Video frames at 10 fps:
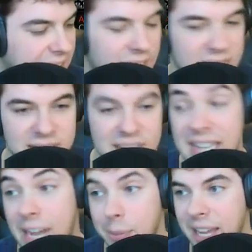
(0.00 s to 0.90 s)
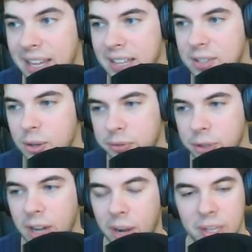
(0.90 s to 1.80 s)
It's anime. So if
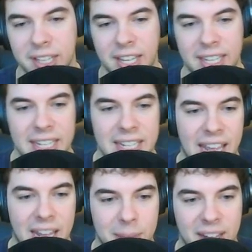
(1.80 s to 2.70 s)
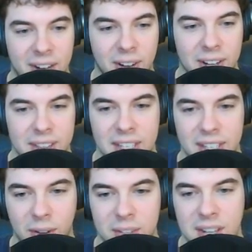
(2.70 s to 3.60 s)
you're not really like into anime or anything,
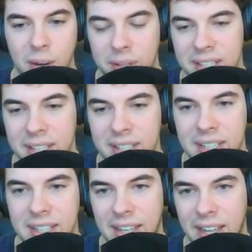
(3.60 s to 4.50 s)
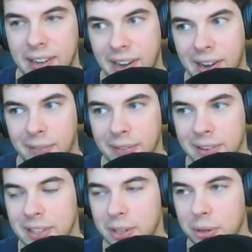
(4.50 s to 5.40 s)
it's not really
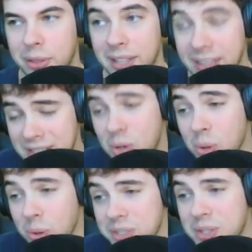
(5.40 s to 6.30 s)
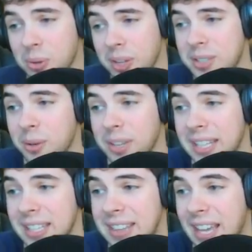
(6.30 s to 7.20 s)
your thing. That's cool. I totally
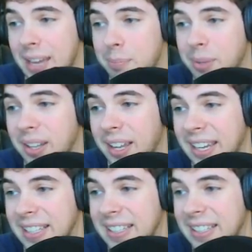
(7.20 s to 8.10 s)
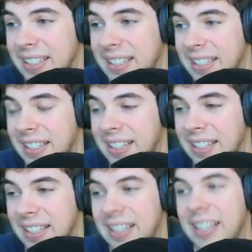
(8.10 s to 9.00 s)
get that. But like,
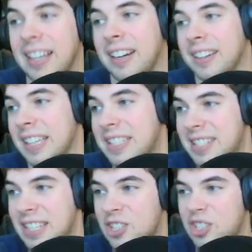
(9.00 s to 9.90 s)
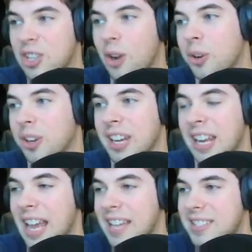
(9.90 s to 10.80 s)
it's so good.
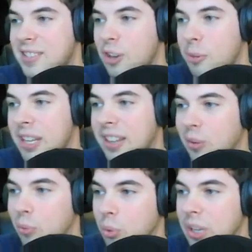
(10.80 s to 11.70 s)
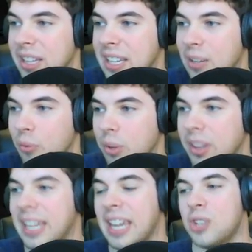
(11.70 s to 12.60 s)
It asks so many like really,
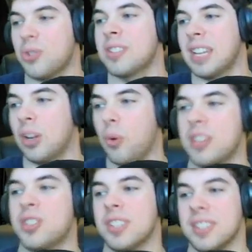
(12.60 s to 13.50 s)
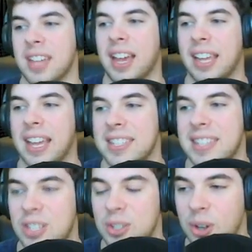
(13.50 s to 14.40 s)
really interesting questions, I guess,
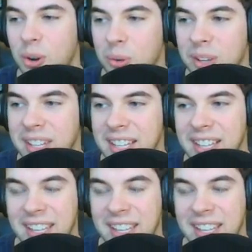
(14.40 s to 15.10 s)
that you don't really,